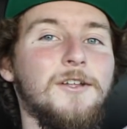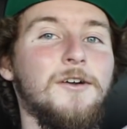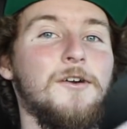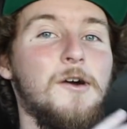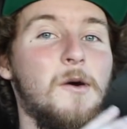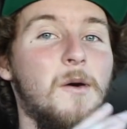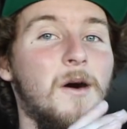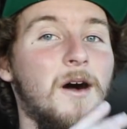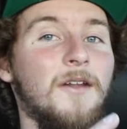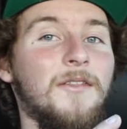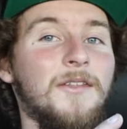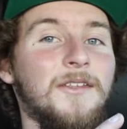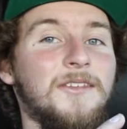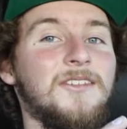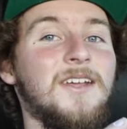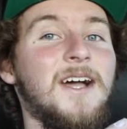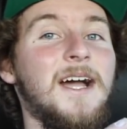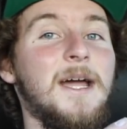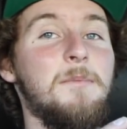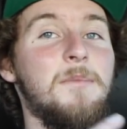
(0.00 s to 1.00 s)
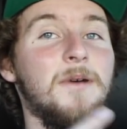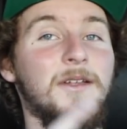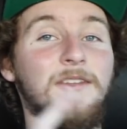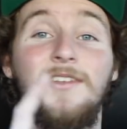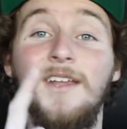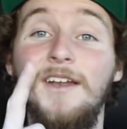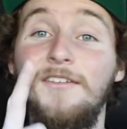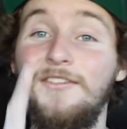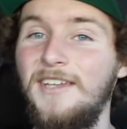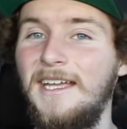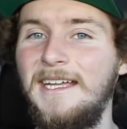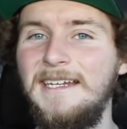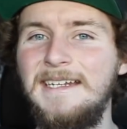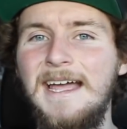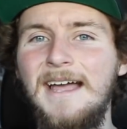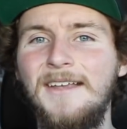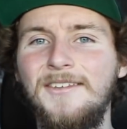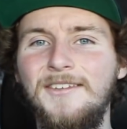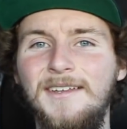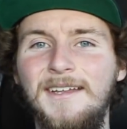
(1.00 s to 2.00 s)
logo on the side, but instead of saying
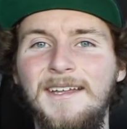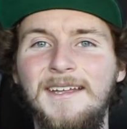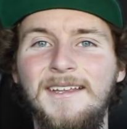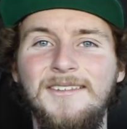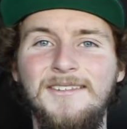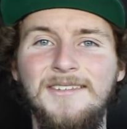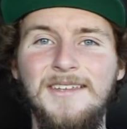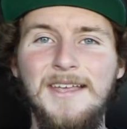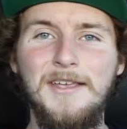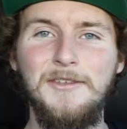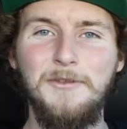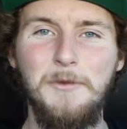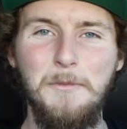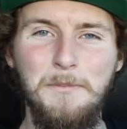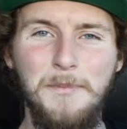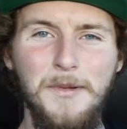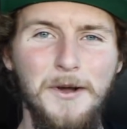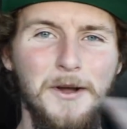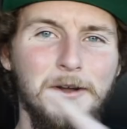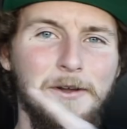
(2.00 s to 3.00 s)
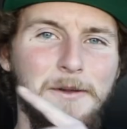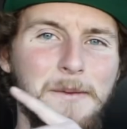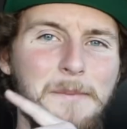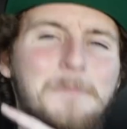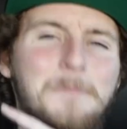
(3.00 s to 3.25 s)
NASA, it says Bug